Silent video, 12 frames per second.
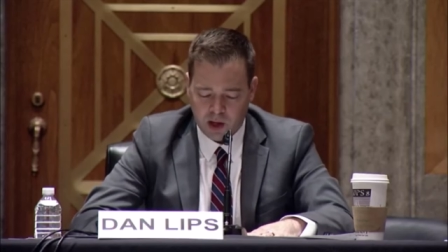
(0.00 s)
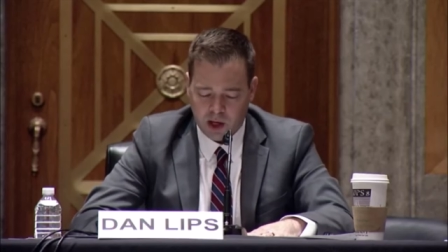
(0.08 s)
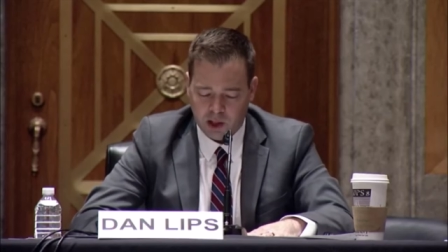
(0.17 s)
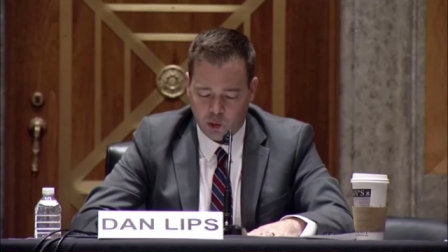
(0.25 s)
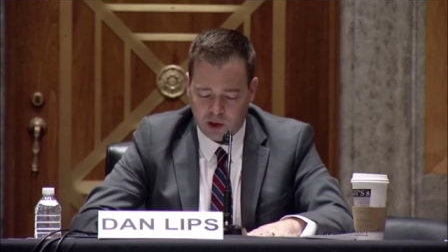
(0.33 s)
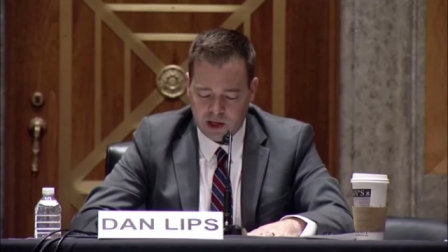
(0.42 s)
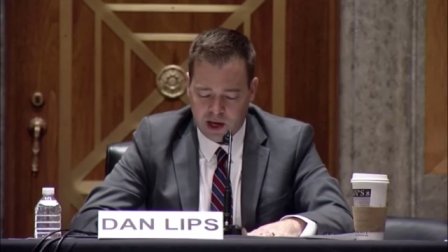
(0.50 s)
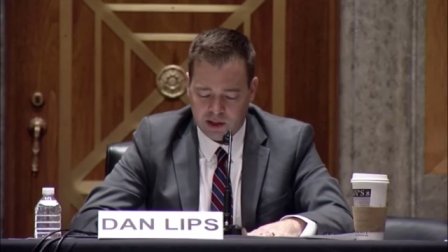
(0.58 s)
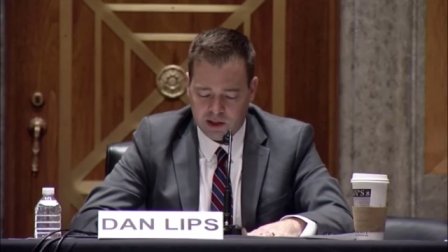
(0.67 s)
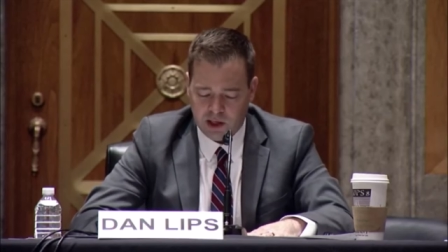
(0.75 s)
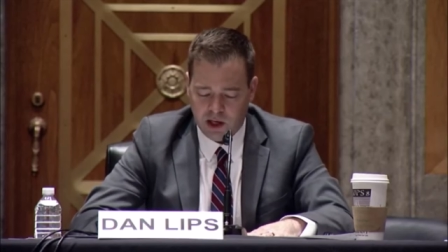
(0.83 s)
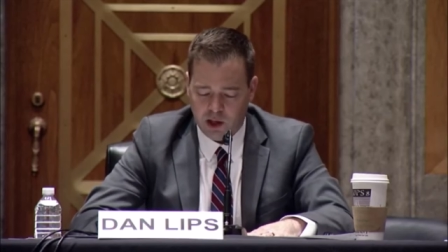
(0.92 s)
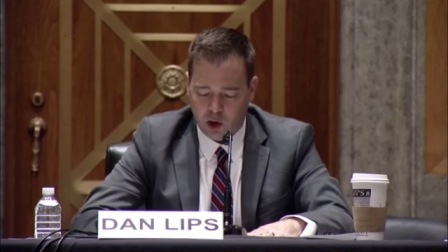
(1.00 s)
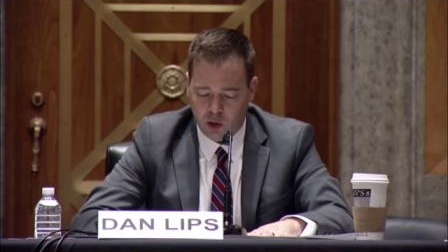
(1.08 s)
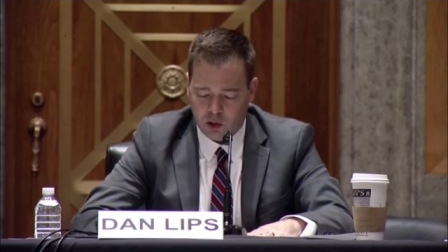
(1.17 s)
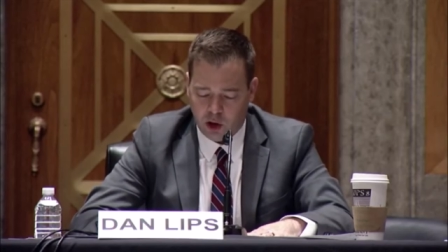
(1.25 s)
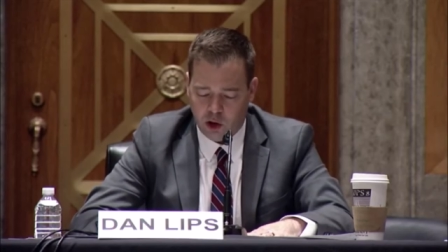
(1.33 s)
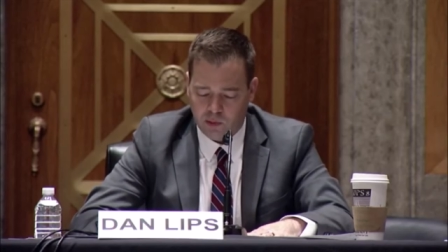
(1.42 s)
In 2018, the
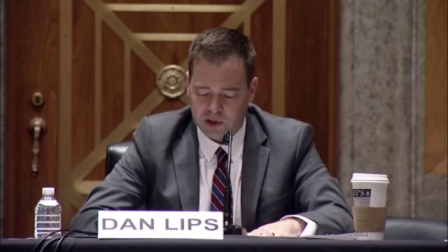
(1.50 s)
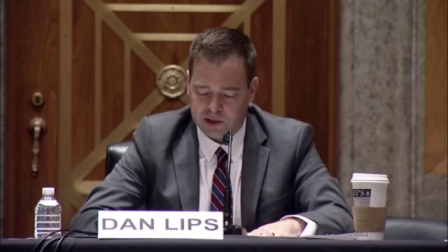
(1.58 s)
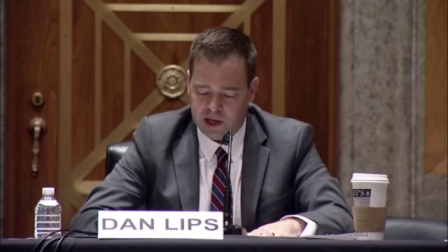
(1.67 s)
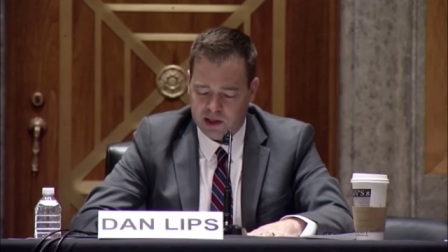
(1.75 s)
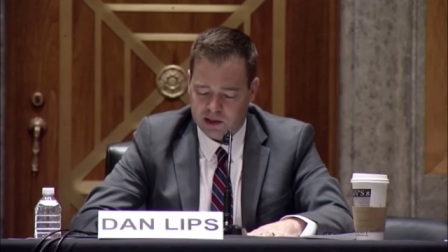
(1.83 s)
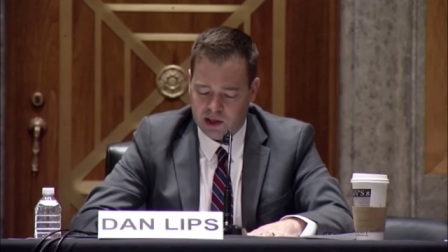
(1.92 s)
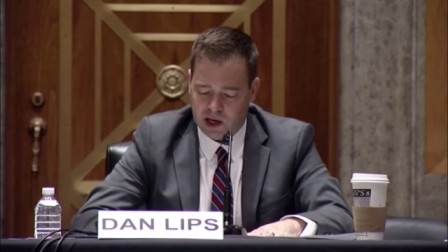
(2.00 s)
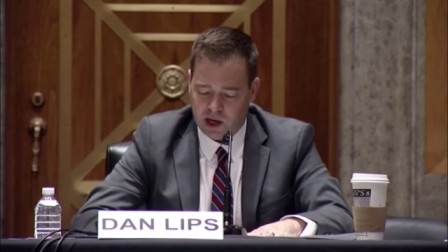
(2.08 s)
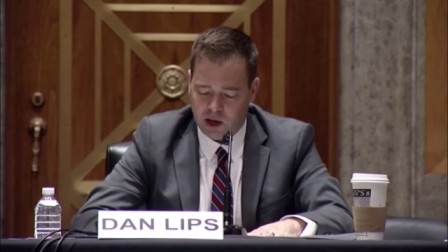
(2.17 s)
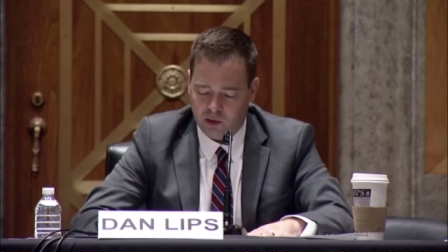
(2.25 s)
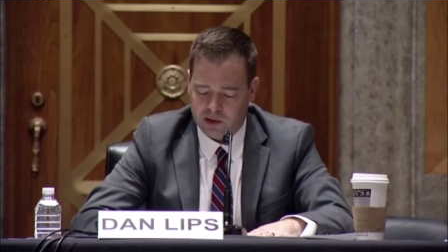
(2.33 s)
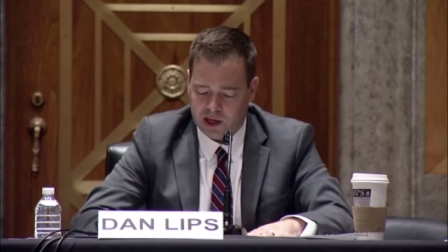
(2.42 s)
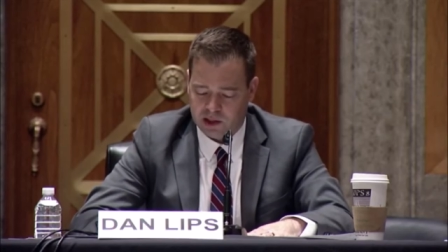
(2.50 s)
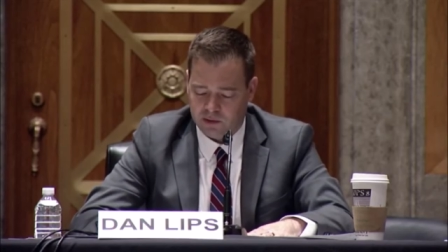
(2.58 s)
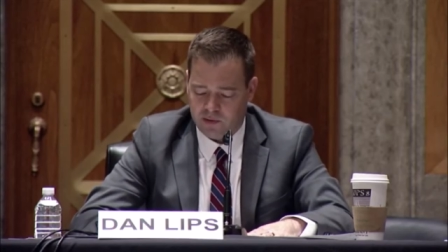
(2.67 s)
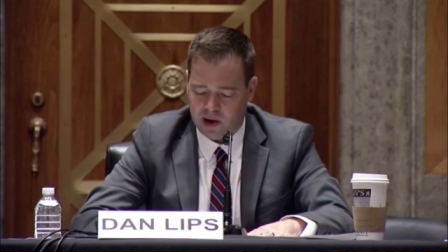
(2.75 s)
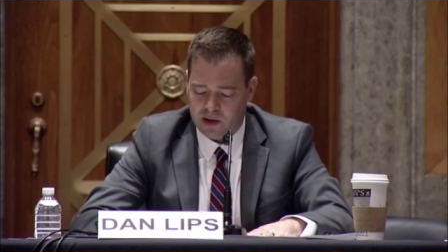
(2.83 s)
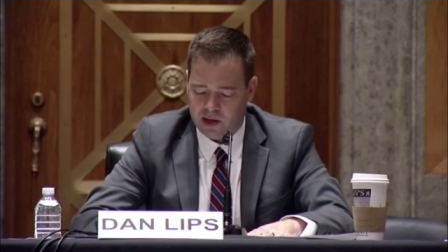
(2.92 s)
Oklahoma State CIO
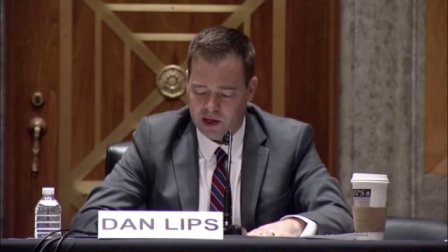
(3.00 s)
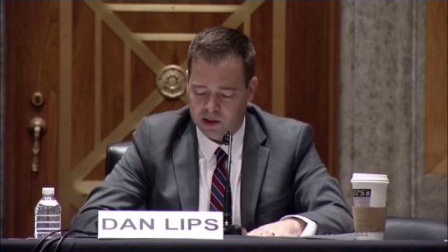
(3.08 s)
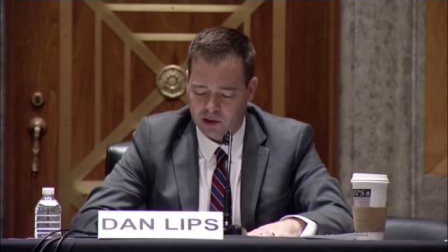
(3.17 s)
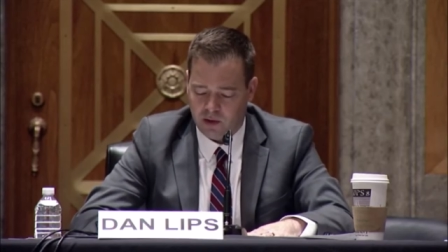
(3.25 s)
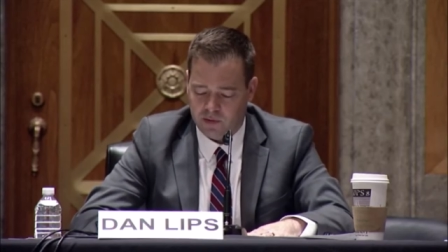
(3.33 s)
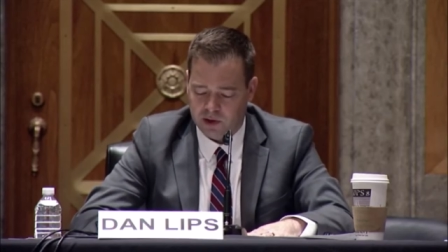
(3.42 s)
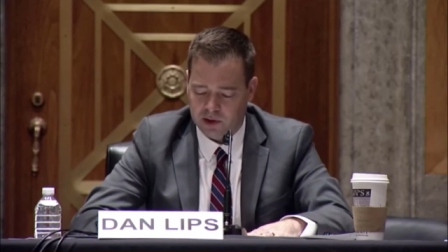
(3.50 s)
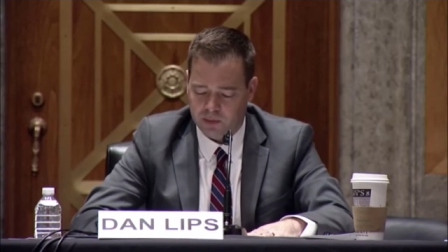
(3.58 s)
testified that his office